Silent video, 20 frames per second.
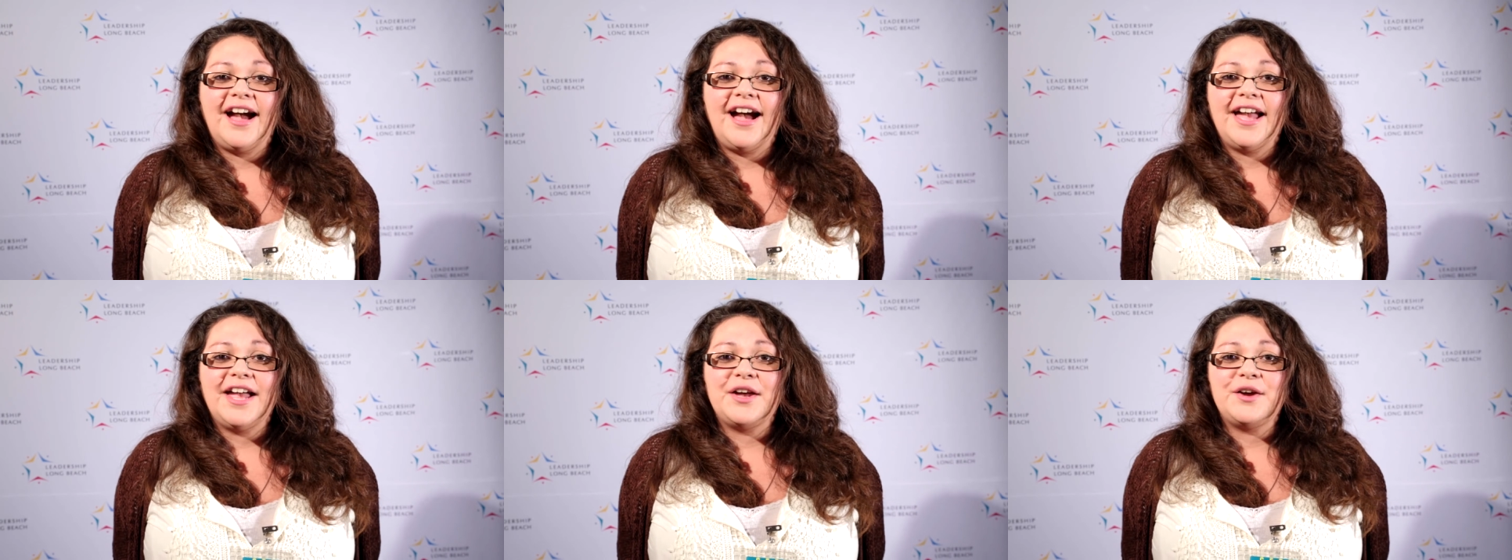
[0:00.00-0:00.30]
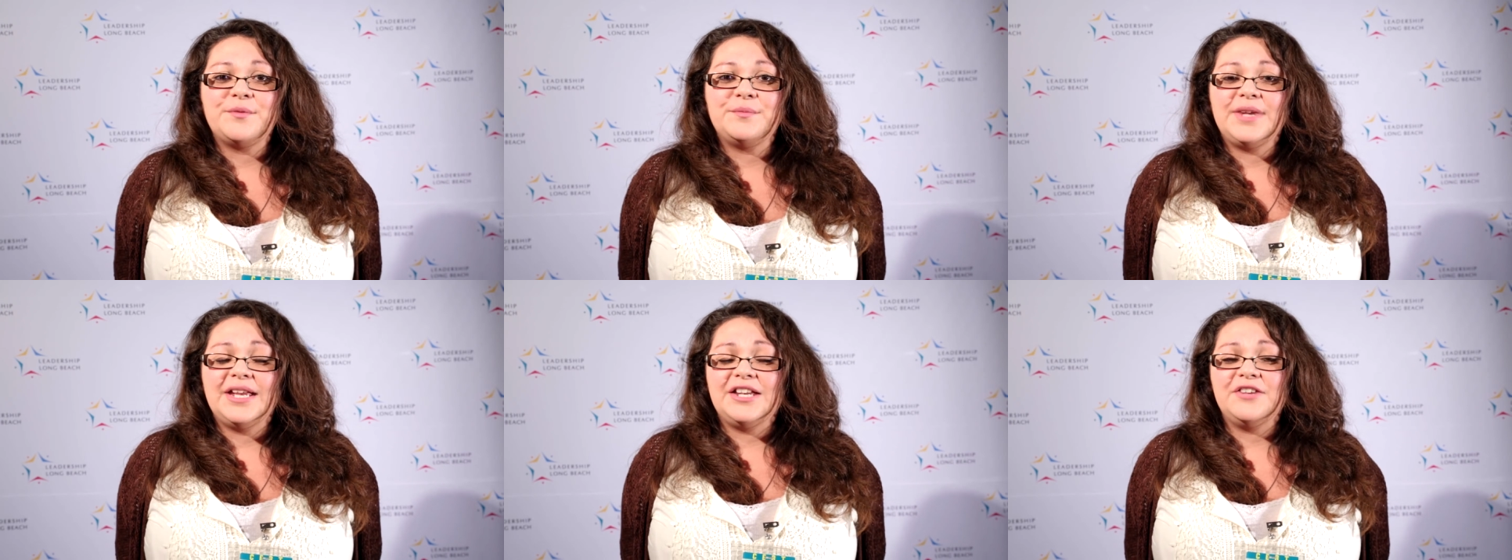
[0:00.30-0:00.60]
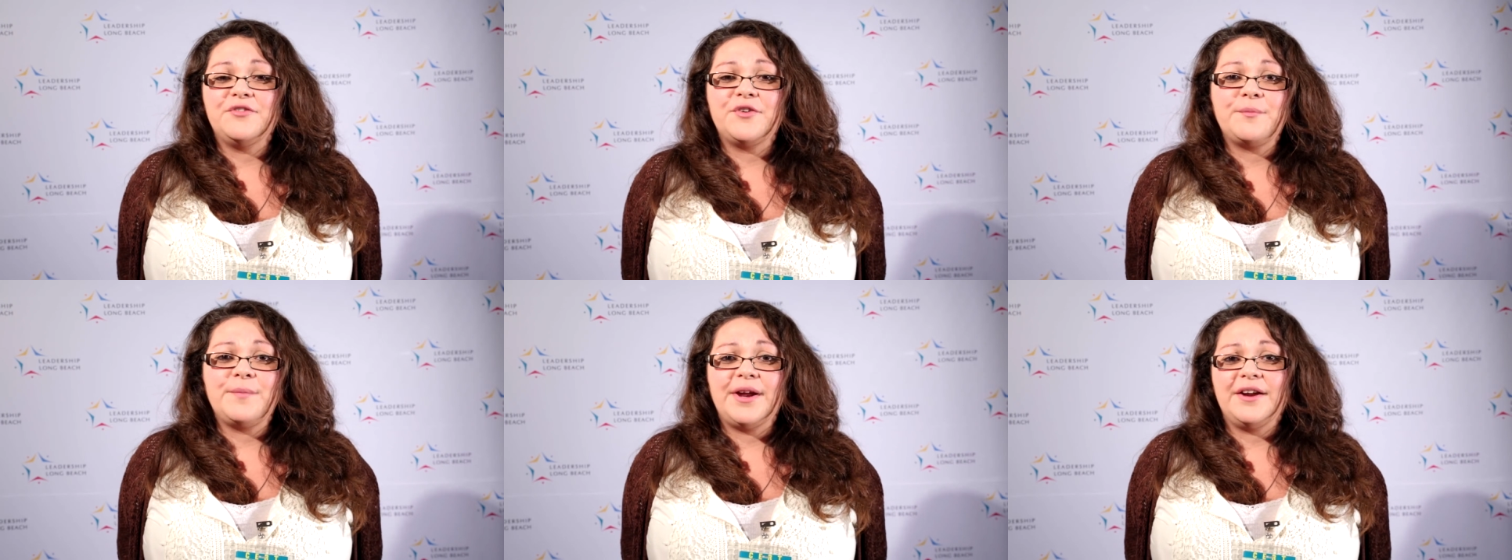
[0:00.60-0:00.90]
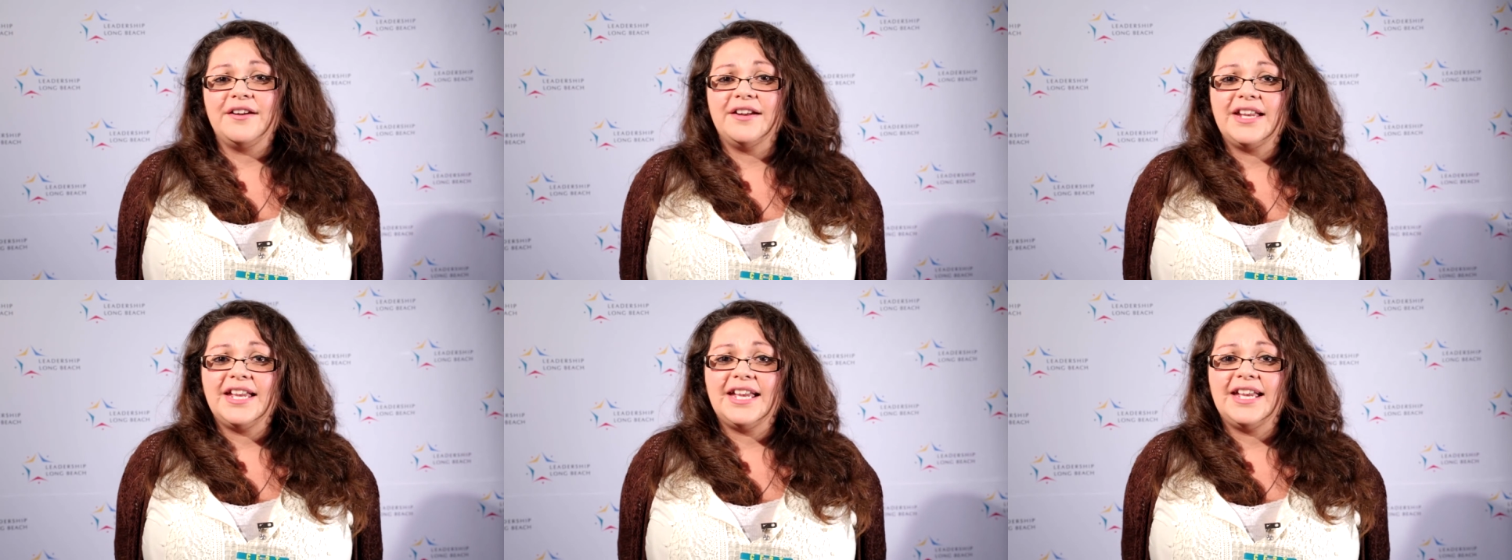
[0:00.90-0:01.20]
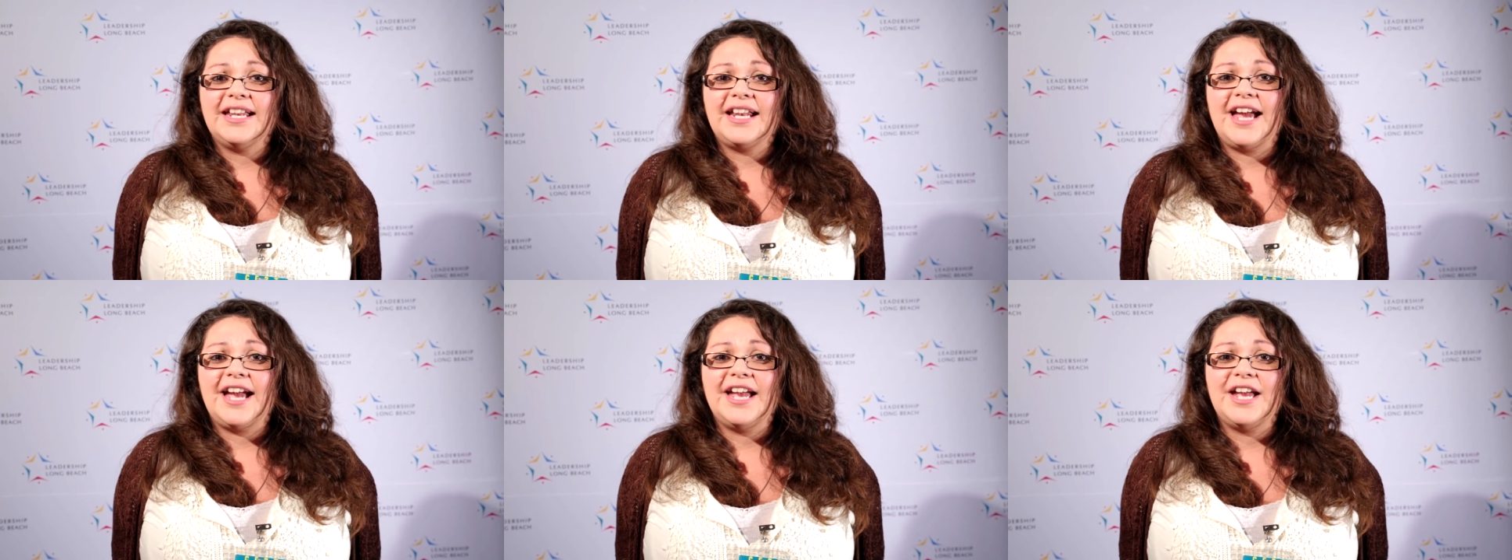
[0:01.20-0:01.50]
I am Native
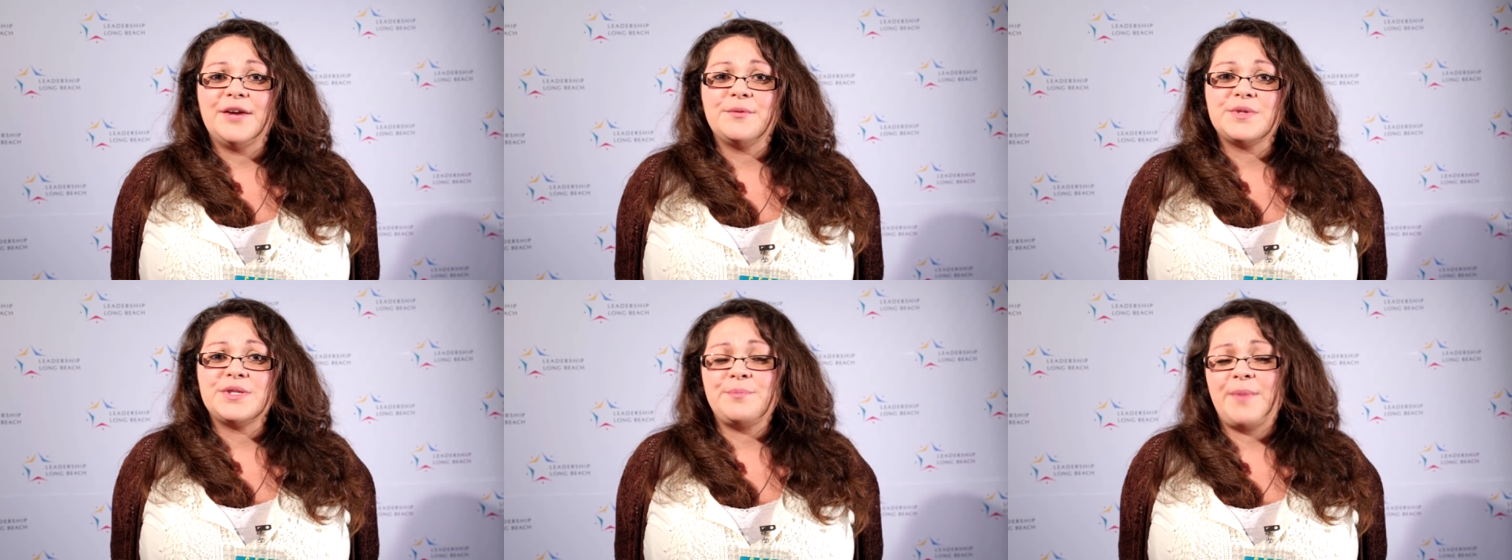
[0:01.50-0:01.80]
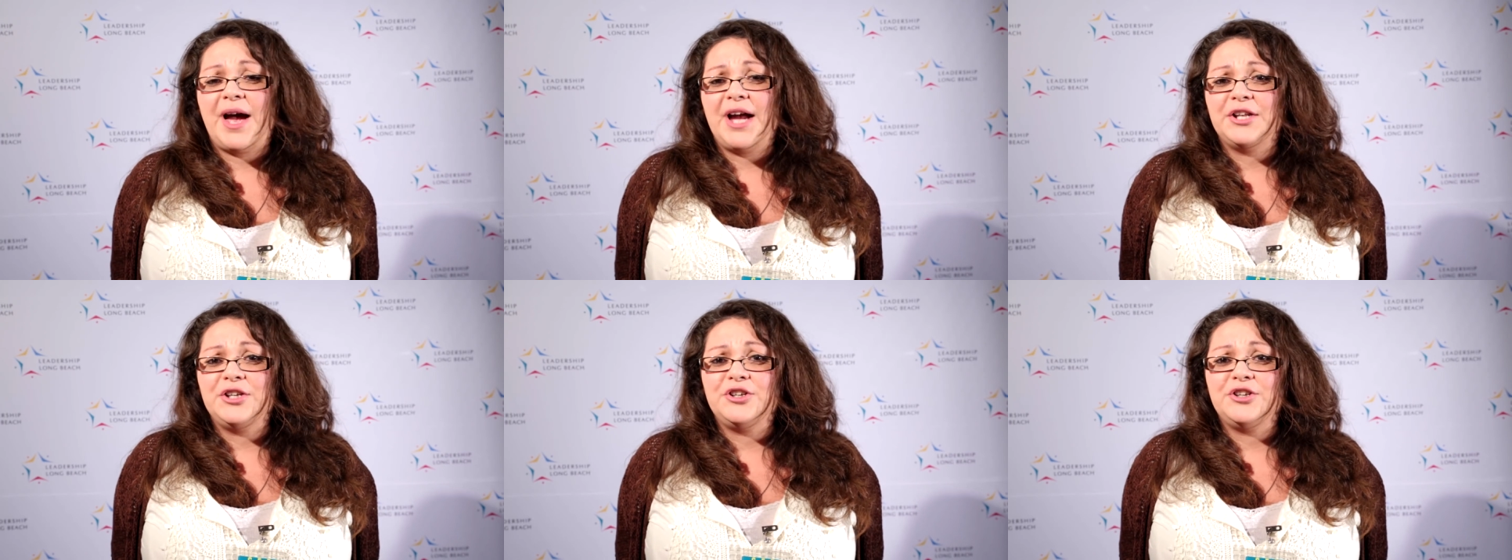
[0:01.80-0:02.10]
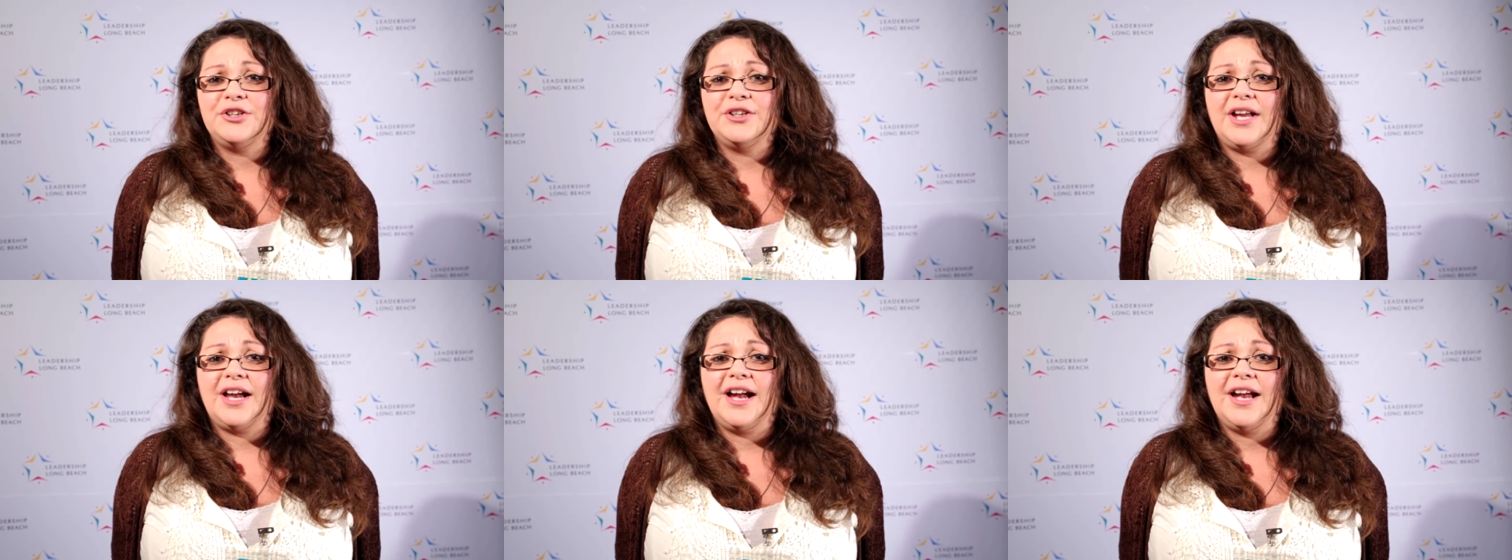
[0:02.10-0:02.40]
American. I am Spaniard.